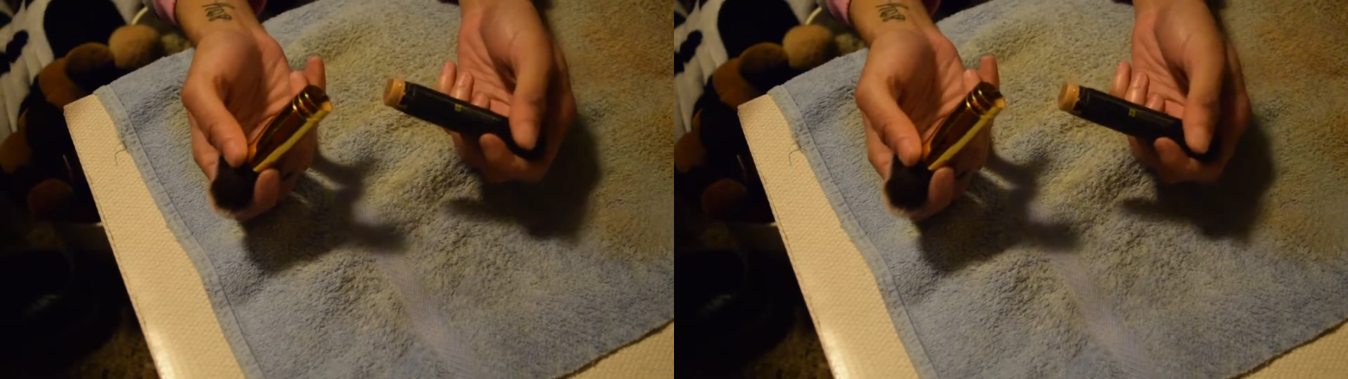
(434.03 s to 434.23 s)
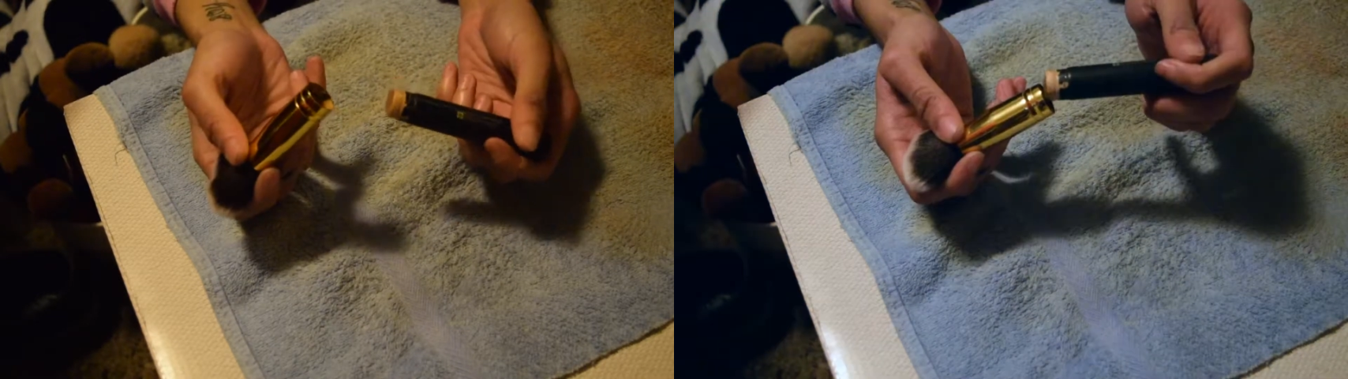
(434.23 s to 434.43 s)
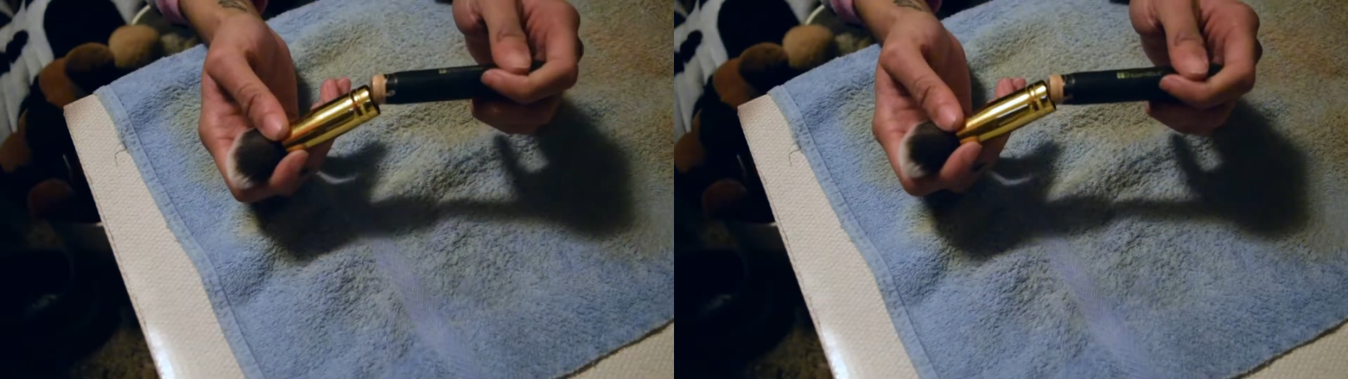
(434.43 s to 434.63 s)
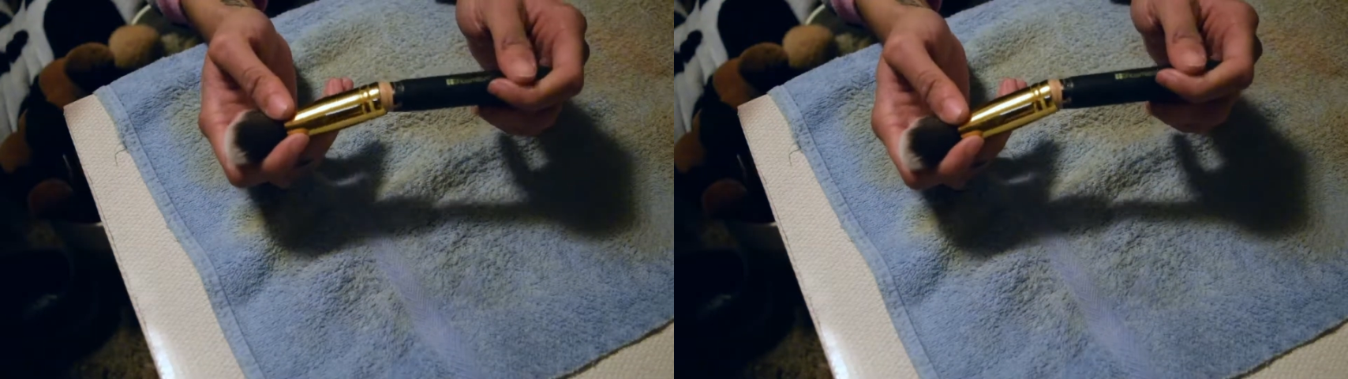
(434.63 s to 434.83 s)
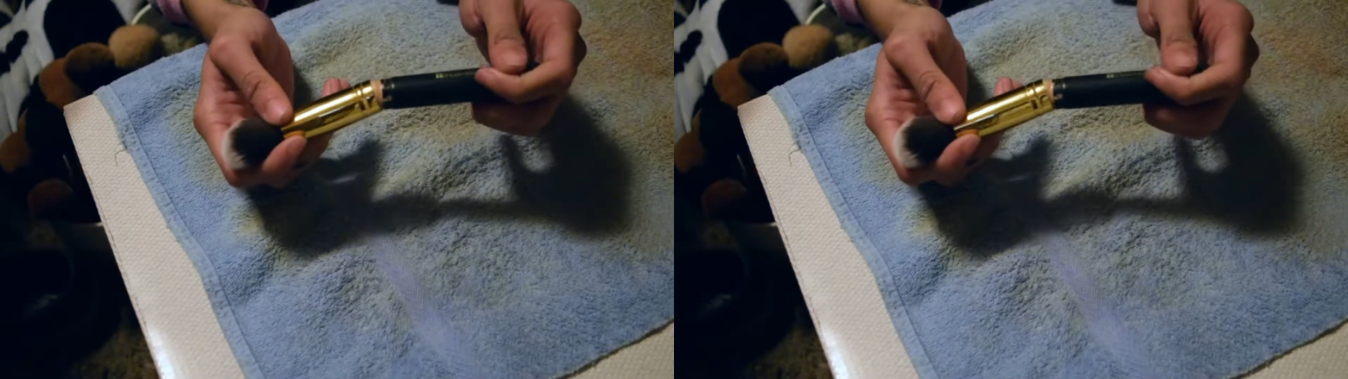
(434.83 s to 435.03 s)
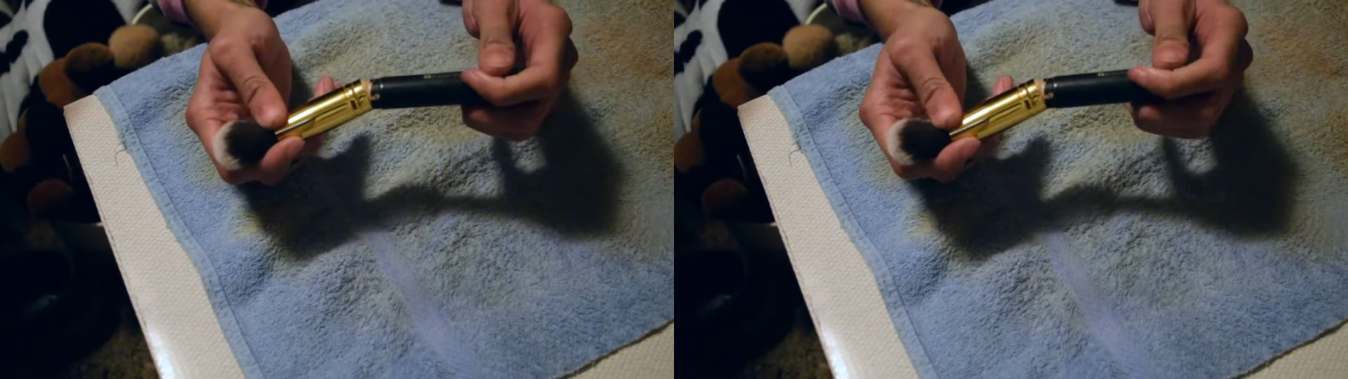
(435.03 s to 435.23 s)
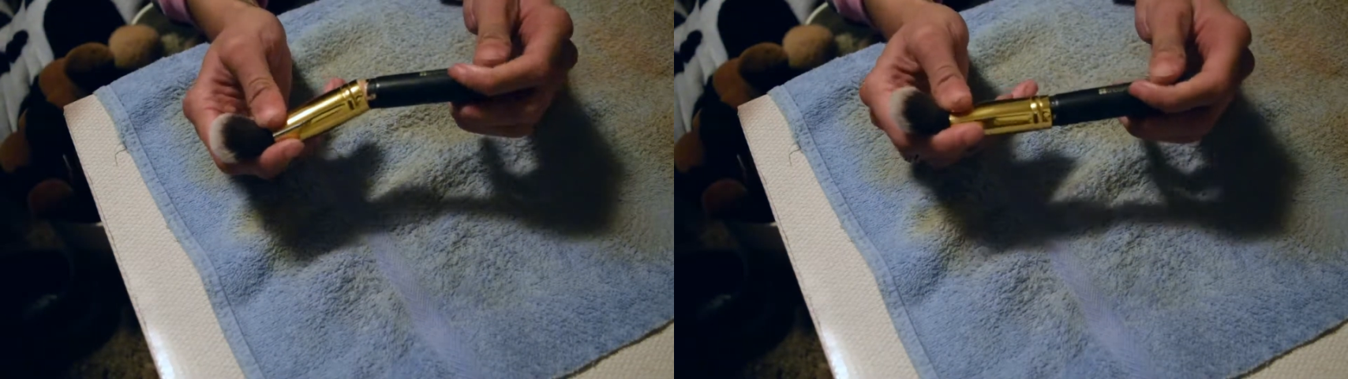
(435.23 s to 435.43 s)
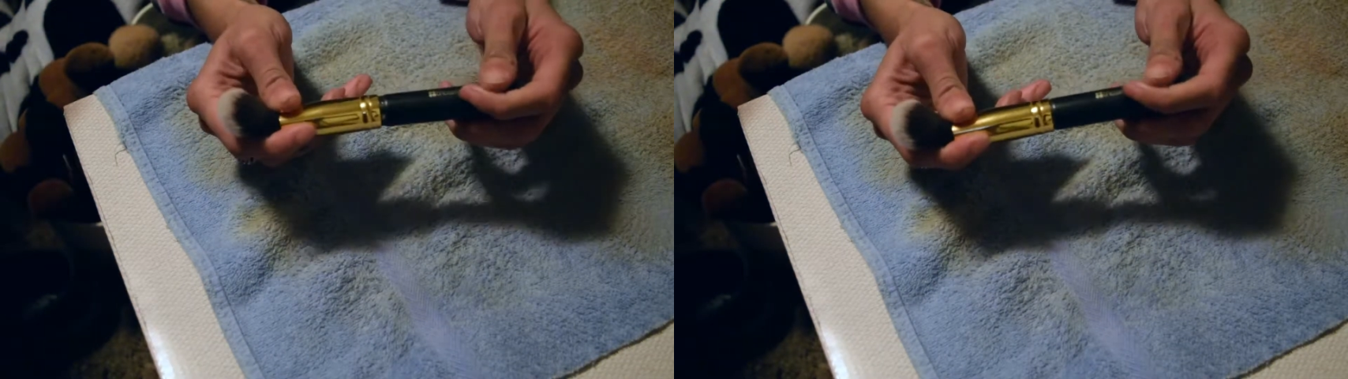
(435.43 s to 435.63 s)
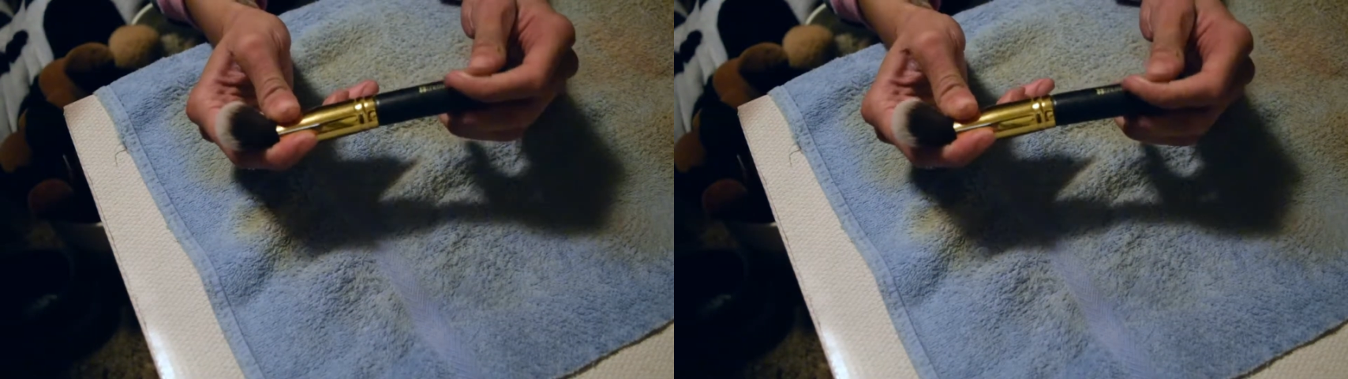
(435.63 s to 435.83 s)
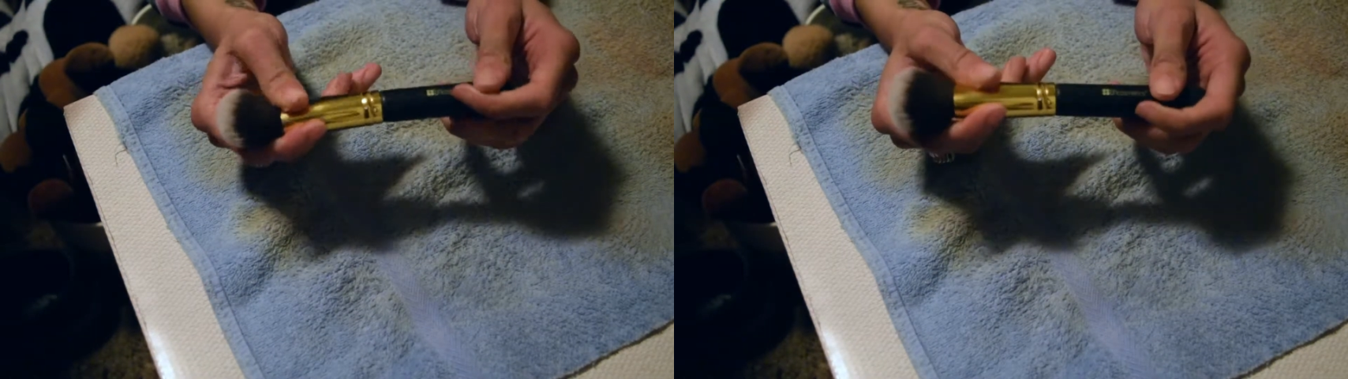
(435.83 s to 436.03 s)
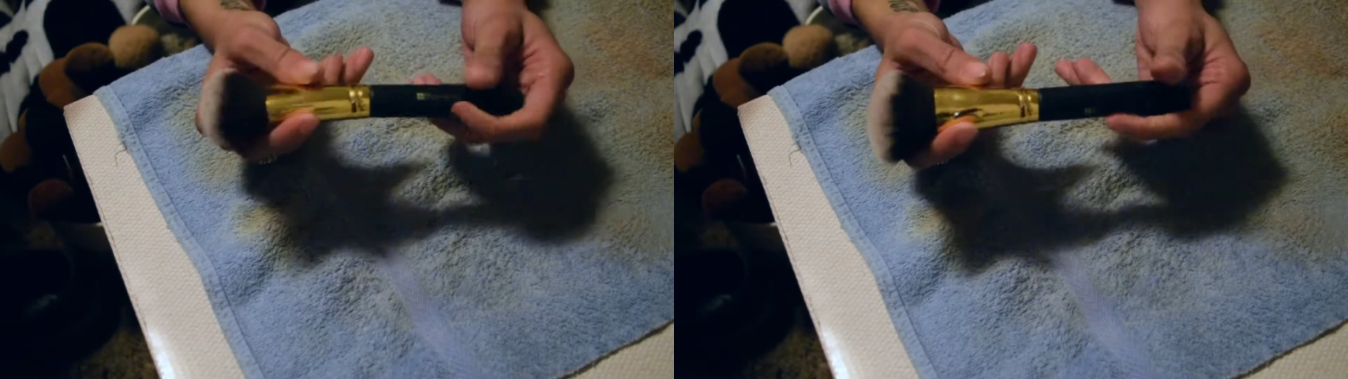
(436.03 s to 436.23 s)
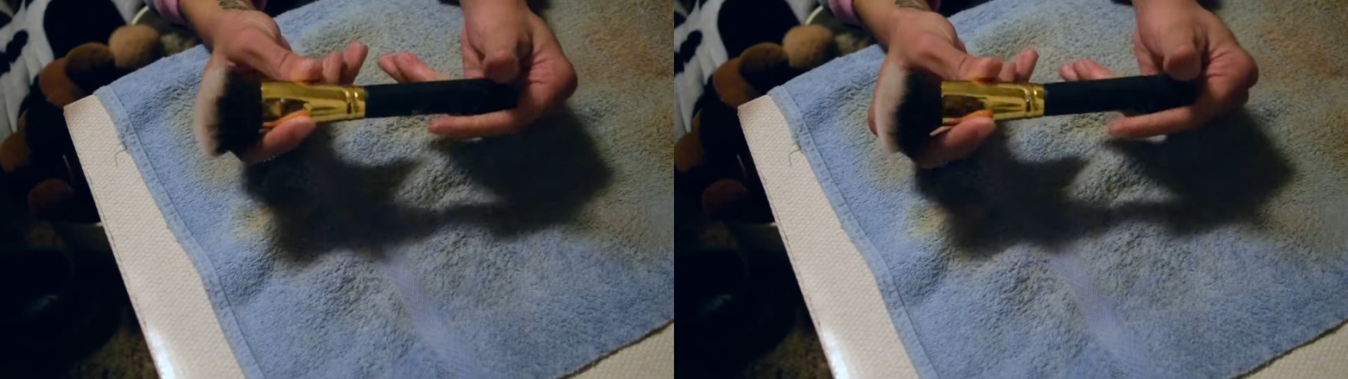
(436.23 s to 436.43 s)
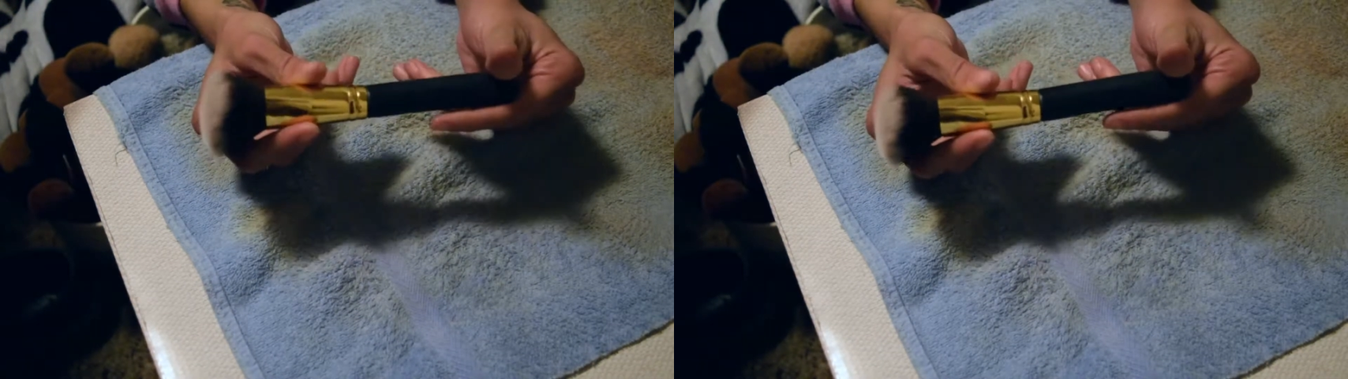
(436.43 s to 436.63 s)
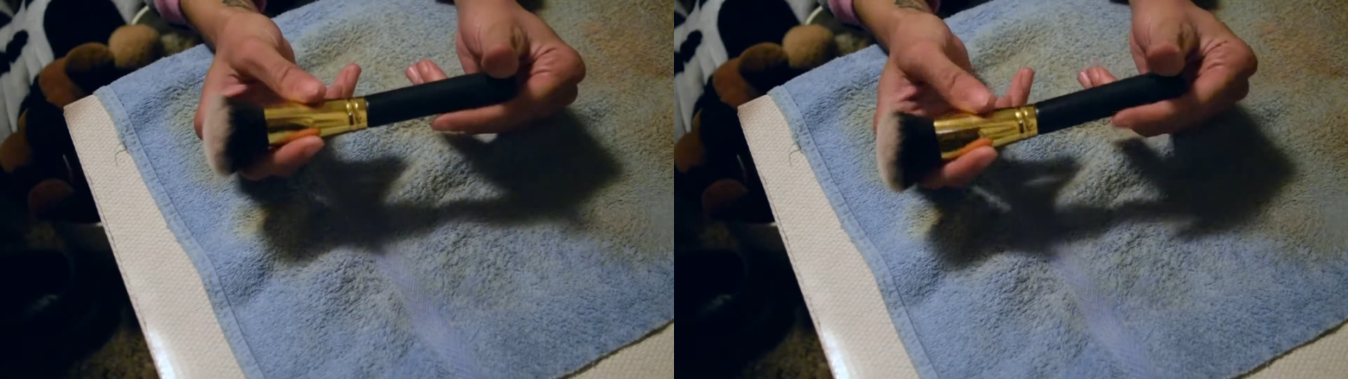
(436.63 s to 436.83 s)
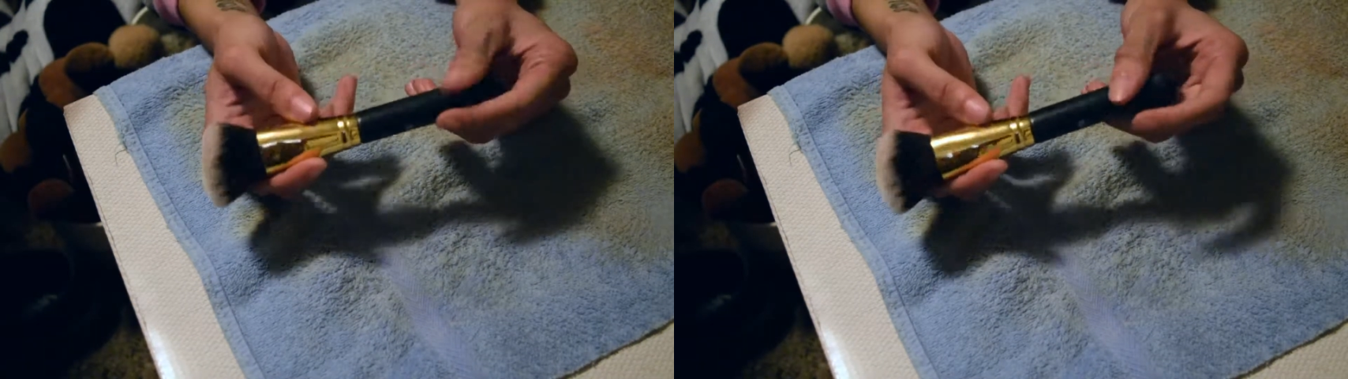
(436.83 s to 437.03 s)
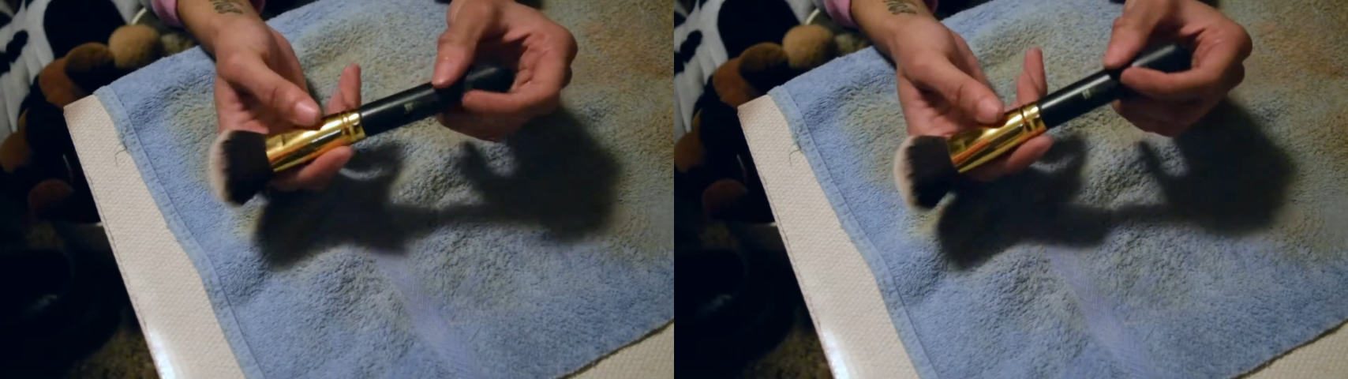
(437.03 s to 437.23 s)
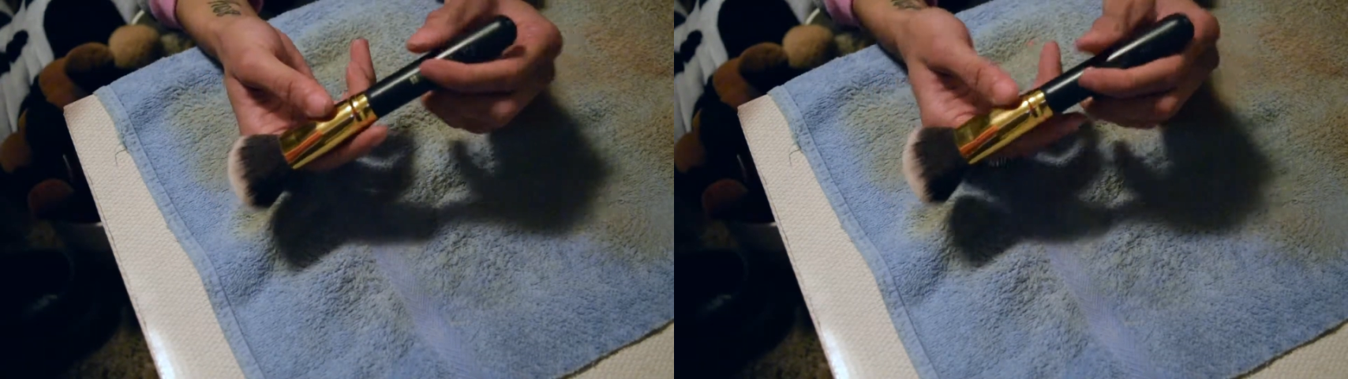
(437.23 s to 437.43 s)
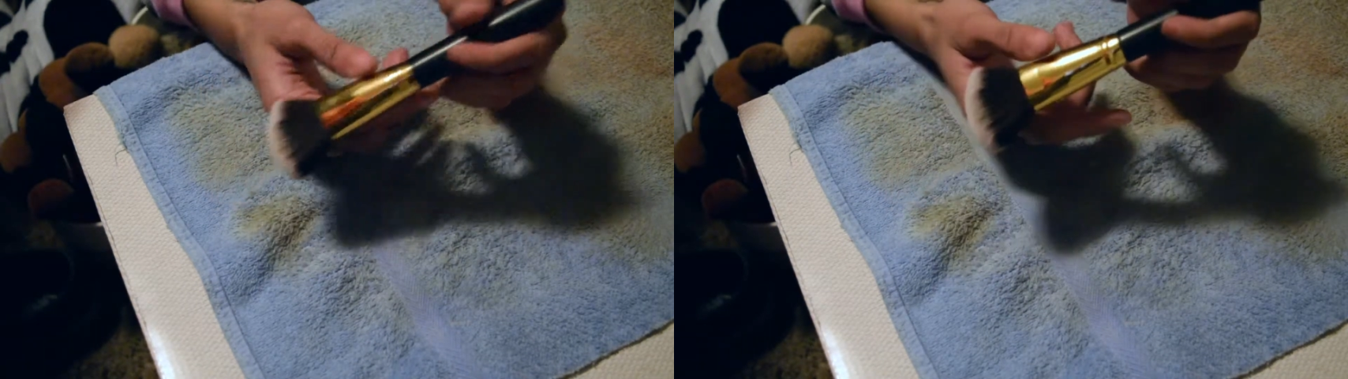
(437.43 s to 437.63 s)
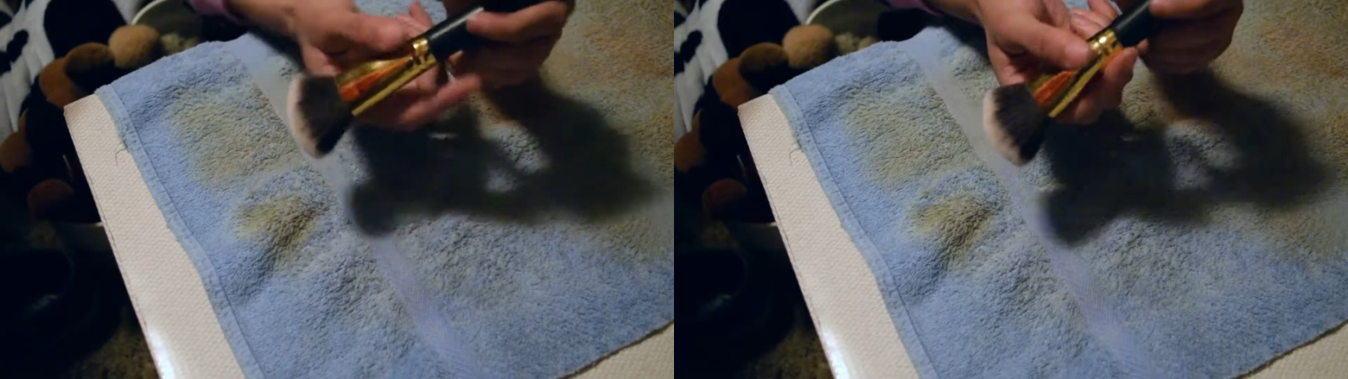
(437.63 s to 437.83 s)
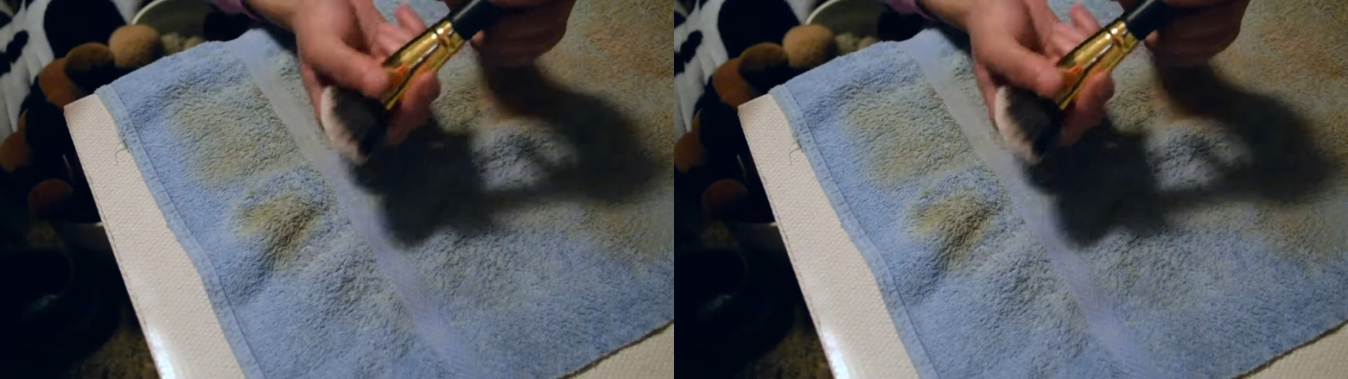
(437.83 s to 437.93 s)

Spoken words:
(no speaker visible)